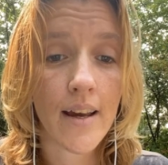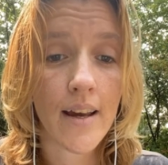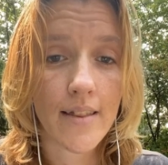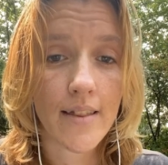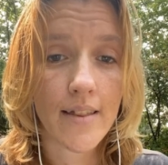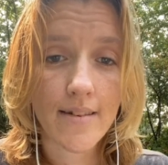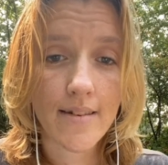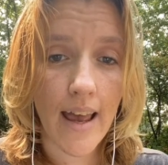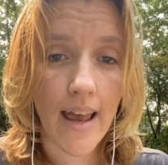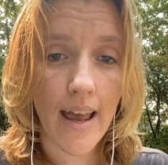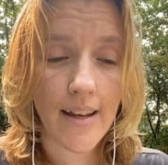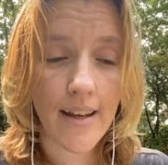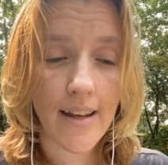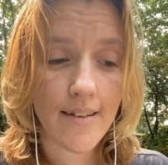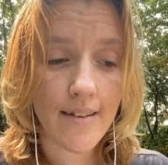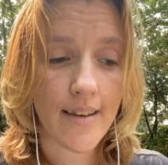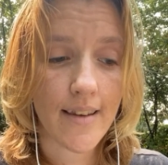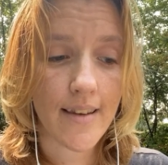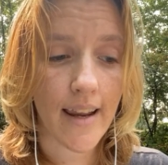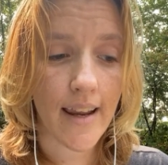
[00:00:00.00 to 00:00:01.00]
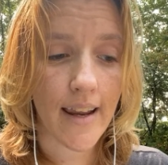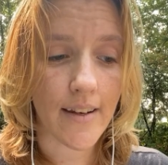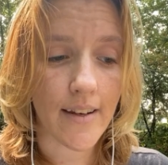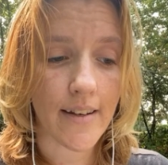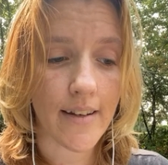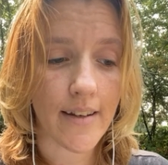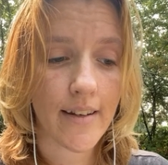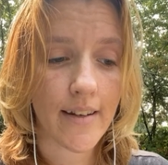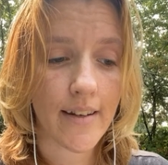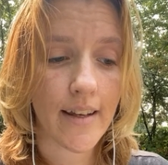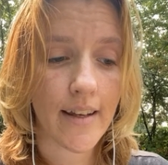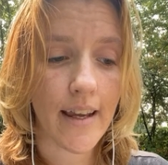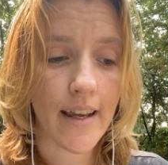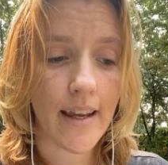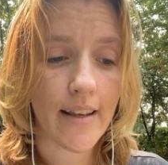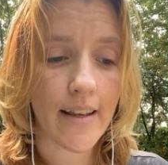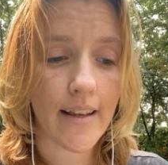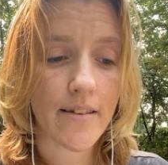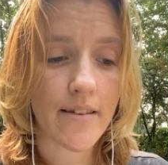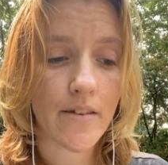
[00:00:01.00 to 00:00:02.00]
The second standard
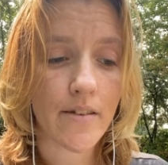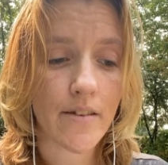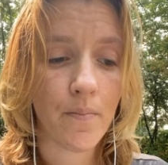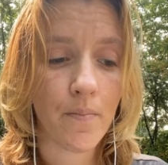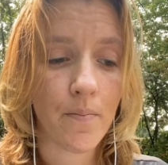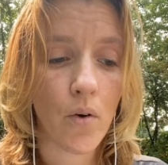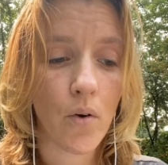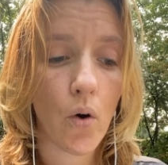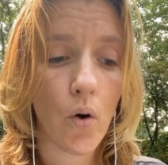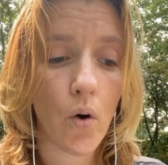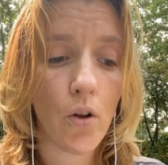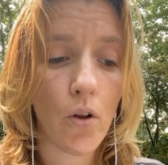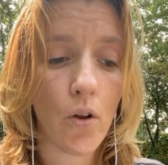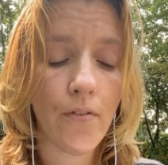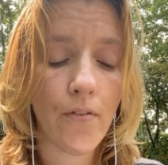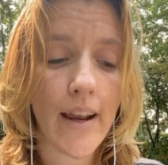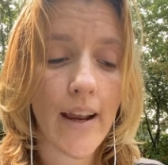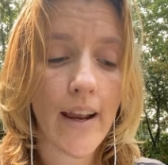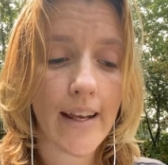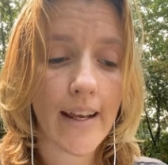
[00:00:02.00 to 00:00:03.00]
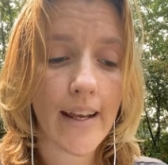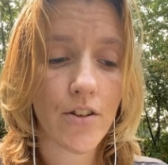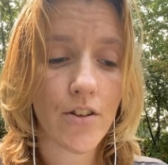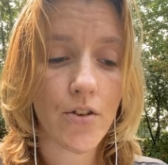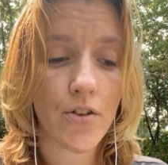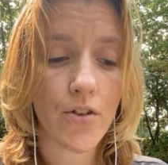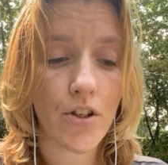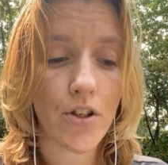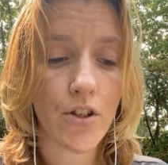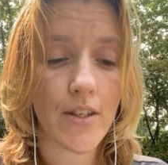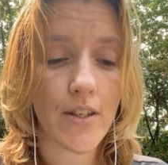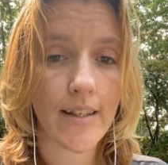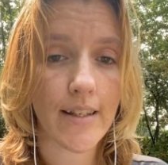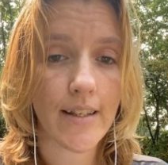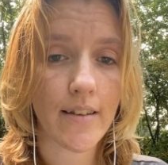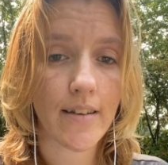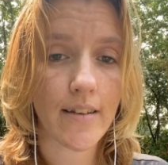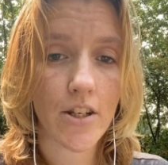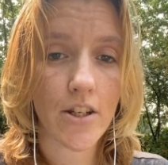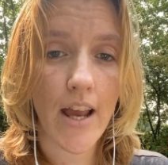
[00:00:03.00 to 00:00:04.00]
is all financial
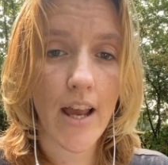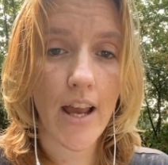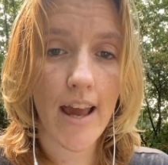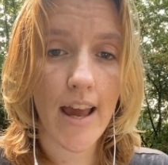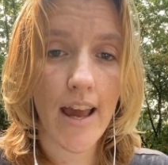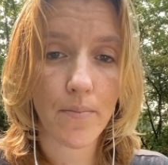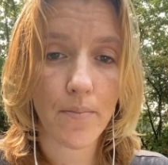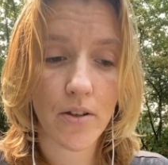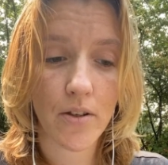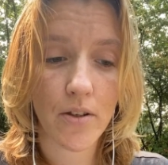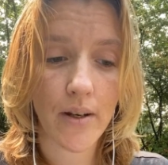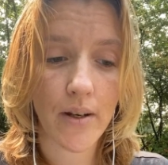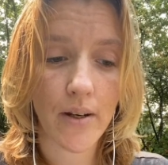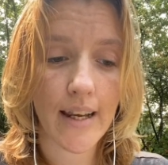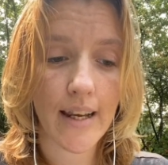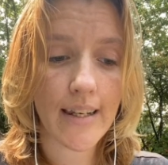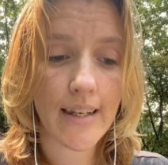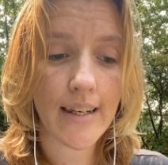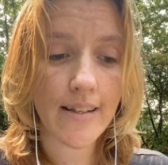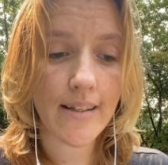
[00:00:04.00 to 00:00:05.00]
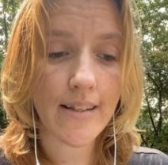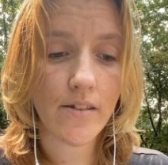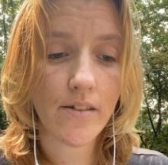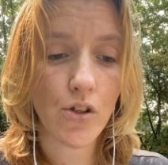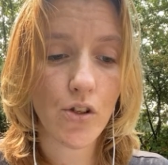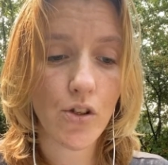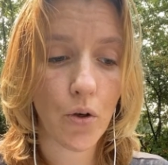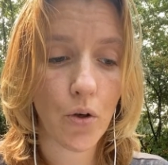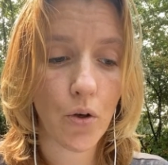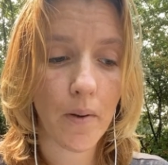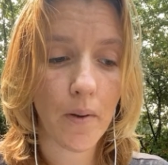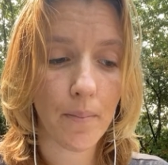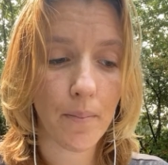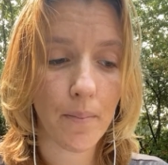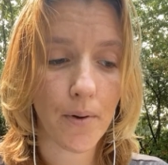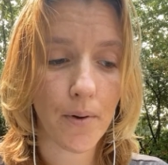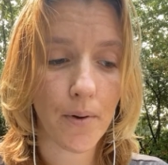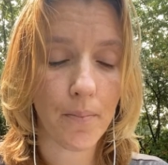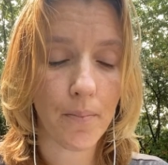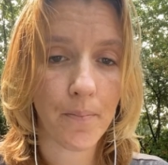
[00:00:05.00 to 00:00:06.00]
duties are shared between at least 2
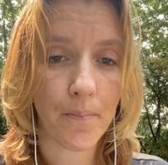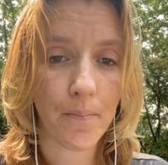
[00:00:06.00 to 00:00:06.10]
people.